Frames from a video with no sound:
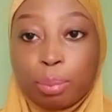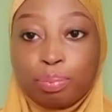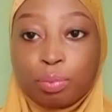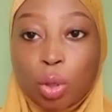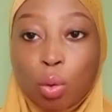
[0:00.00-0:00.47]

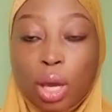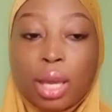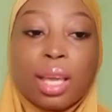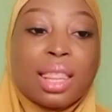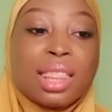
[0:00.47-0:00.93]
Okay?
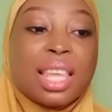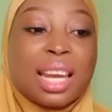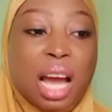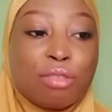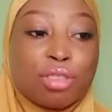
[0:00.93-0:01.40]
Then
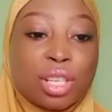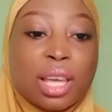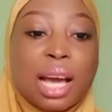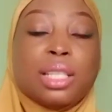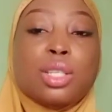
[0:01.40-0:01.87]
after
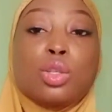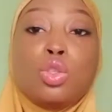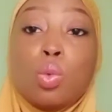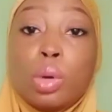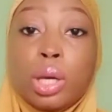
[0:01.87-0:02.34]
that, you
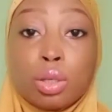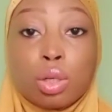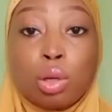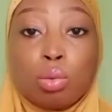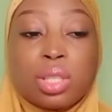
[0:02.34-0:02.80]
wear your
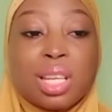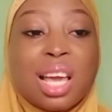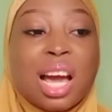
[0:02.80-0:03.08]
clothes.